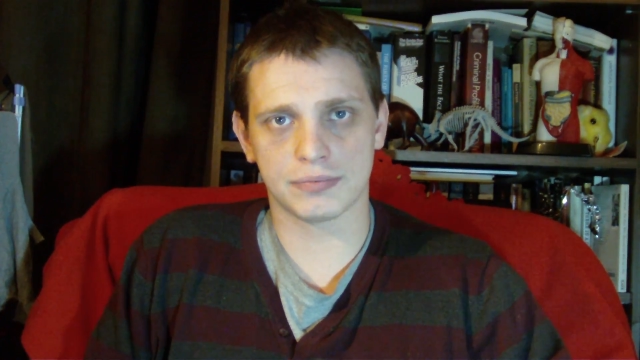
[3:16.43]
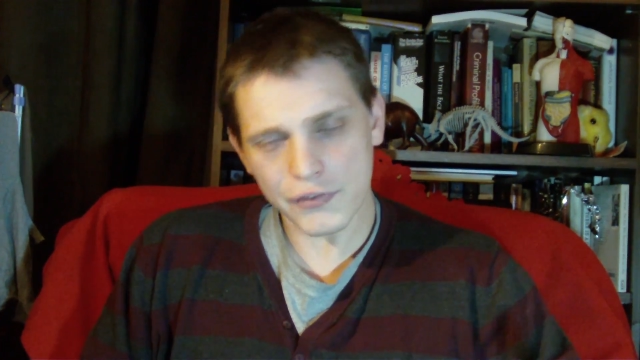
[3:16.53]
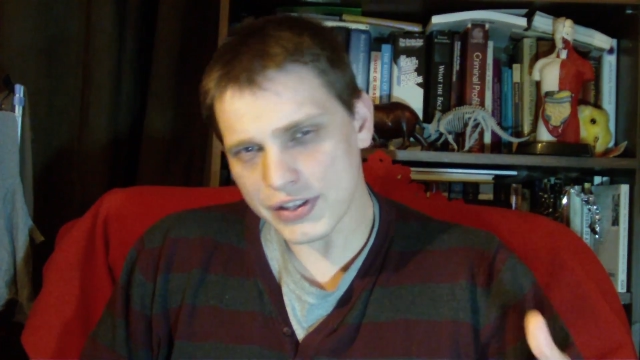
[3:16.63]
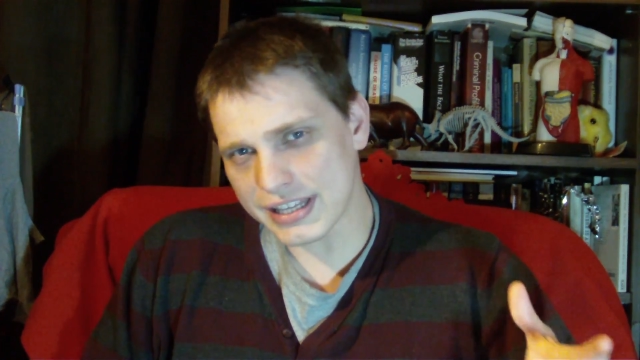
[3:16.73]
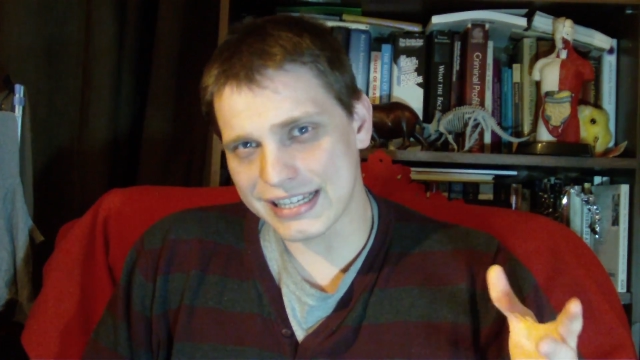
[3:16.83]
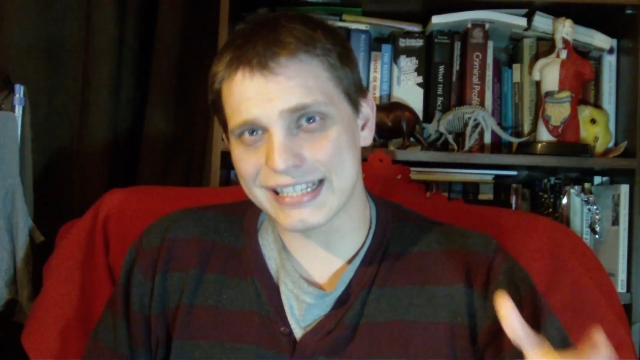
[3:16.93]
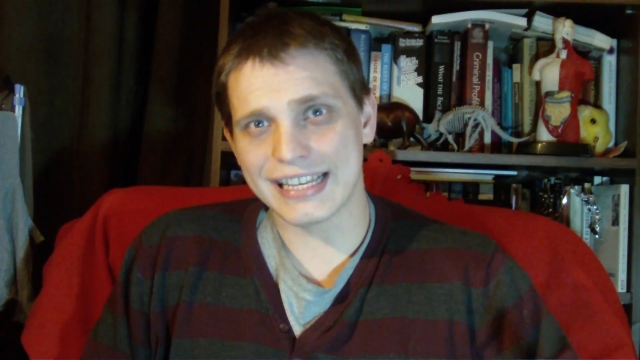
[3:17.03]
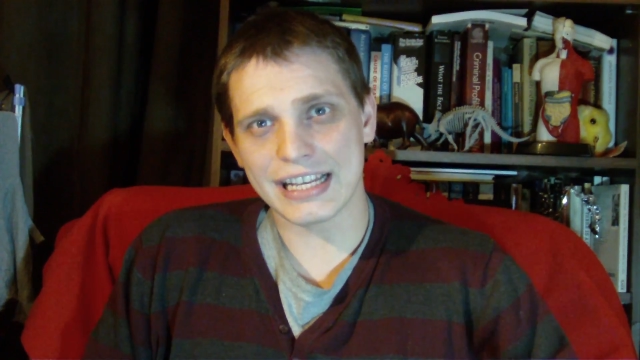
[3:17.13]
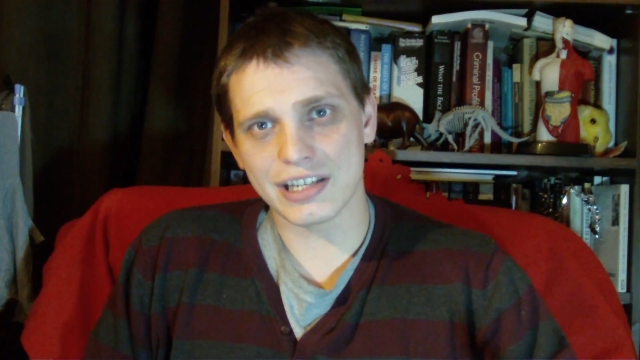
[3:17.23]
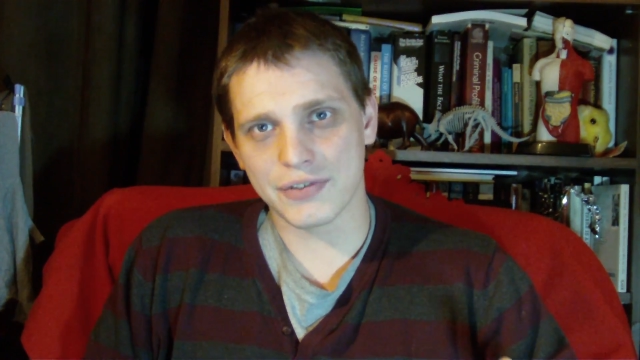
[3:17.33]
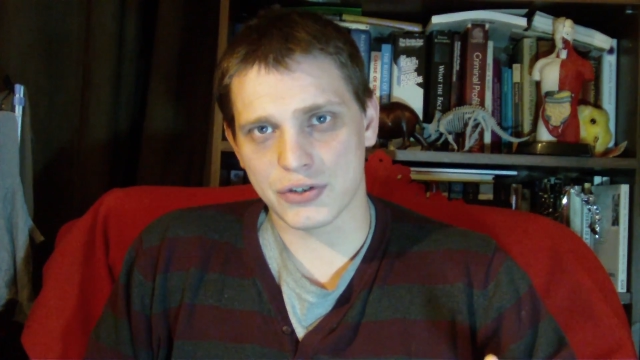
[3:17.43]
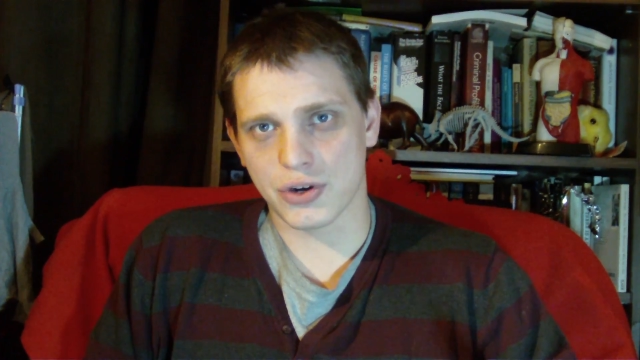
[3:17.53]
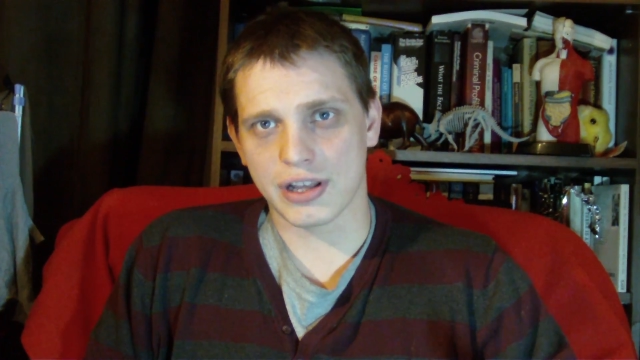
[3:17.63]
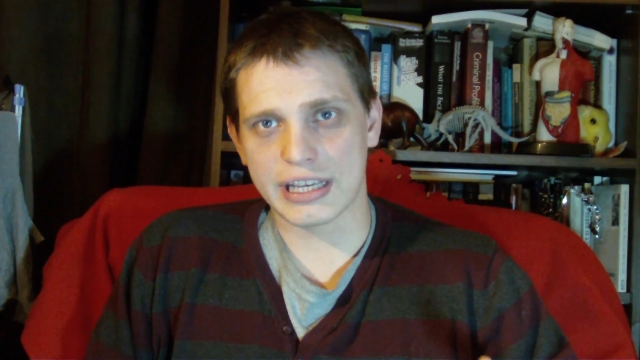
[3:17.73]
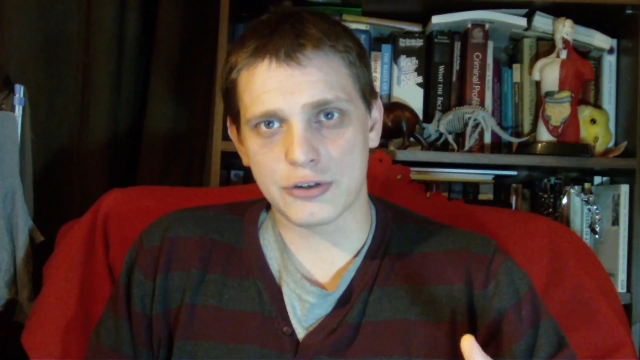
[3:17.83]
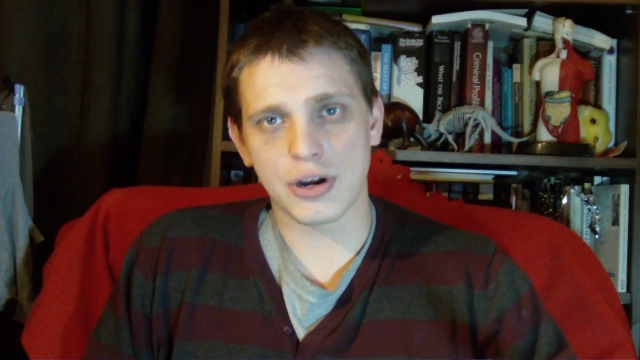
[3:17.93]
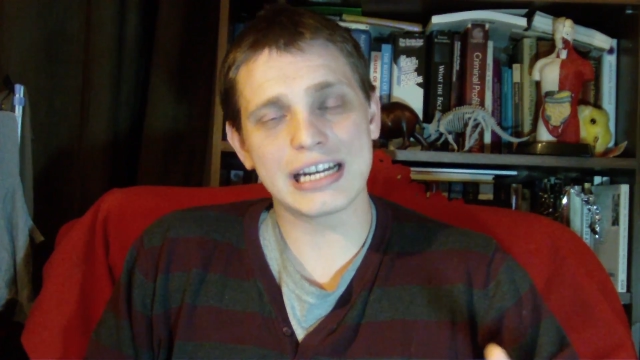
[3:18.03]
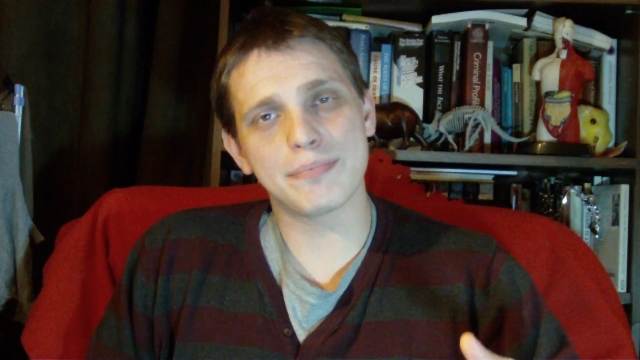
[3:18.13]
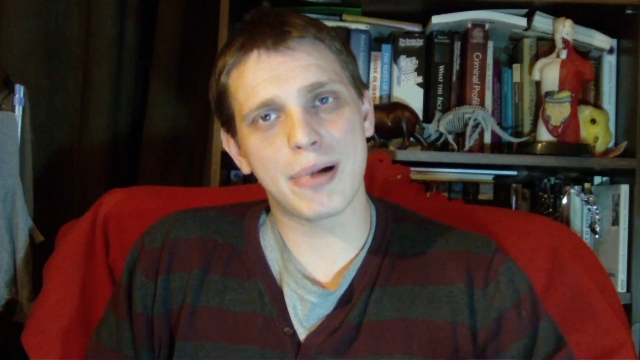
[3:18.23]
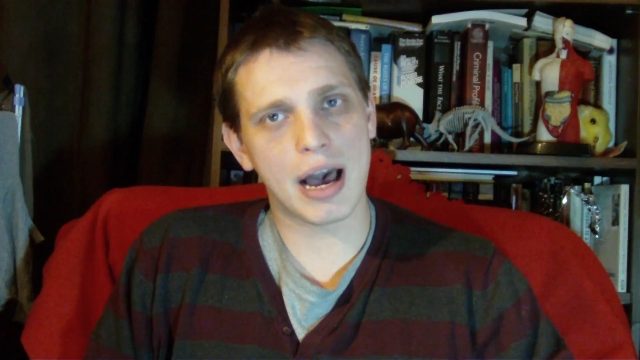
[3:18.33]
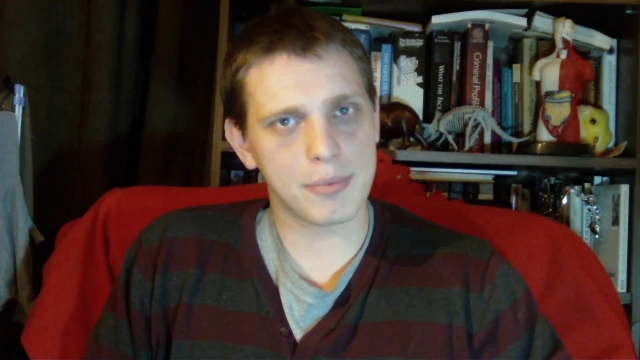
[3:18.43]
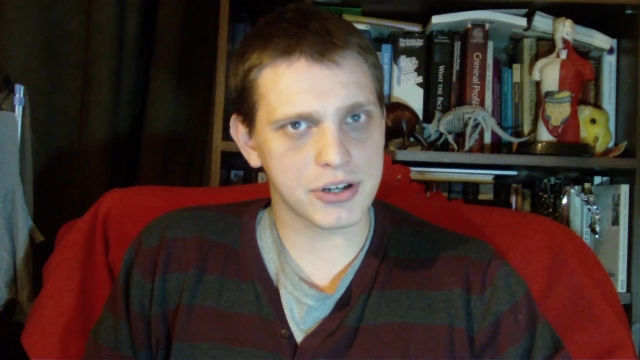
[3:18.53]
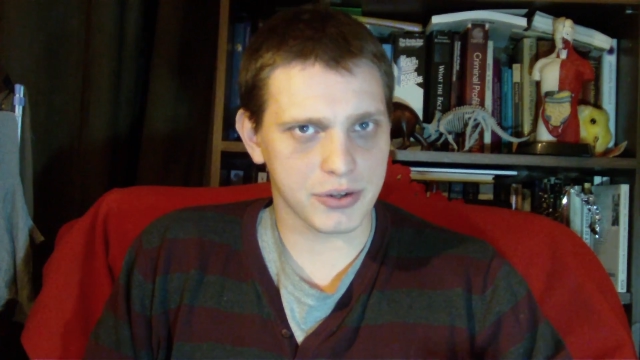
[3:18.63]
After the success of his trial, he tried to publish